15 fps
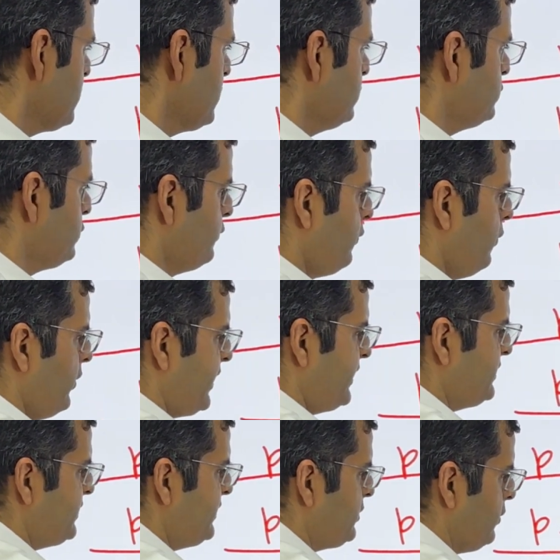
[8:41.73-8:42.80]
So 4
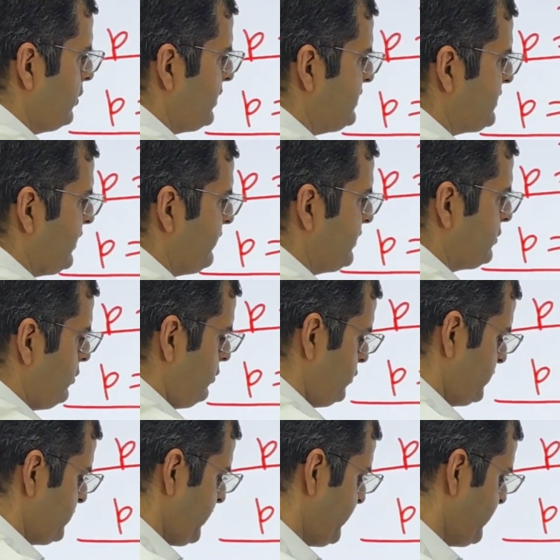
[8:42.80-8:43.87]
and 3 total 7
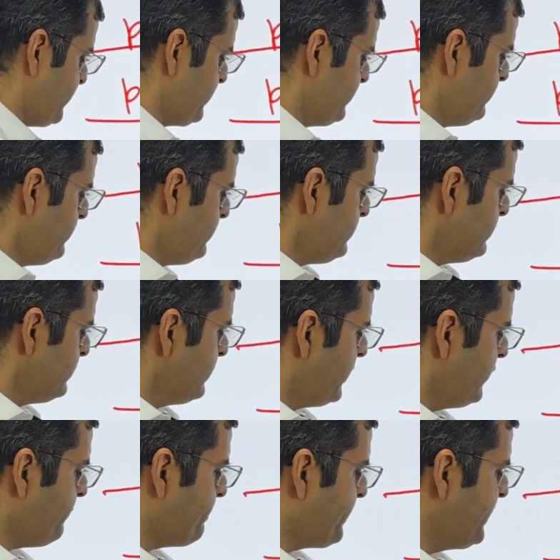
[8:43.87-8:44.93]
solutions I get.
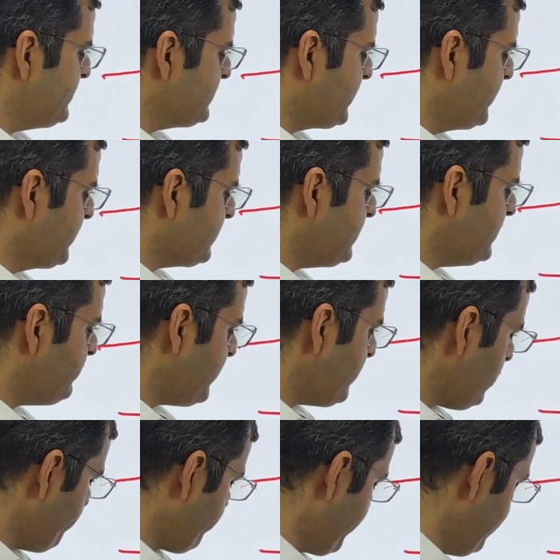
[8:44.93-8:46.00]
If P is greater than 1
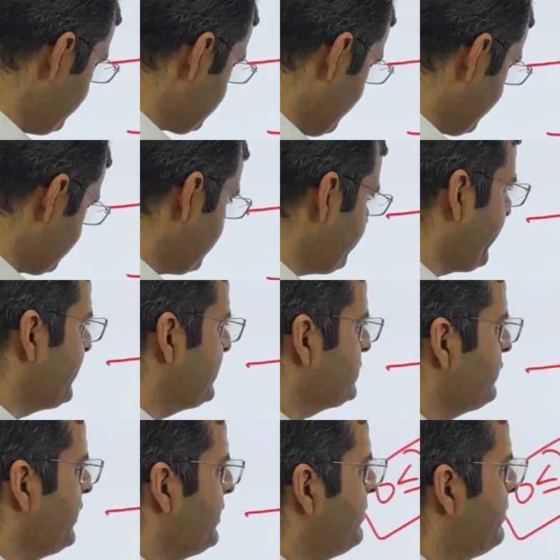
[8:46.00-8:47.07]
or P is less than minus
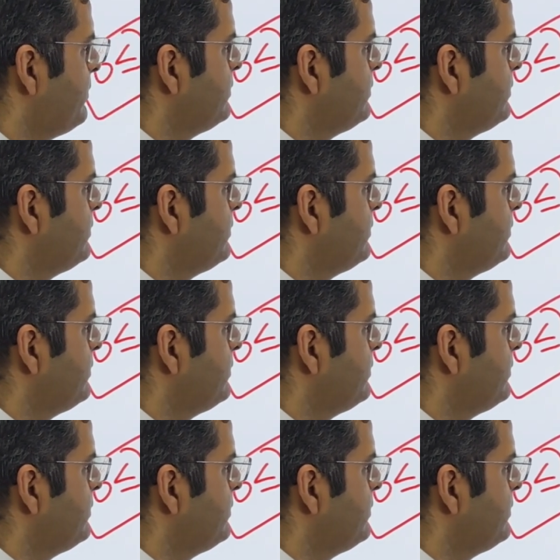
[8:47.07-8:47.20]
1.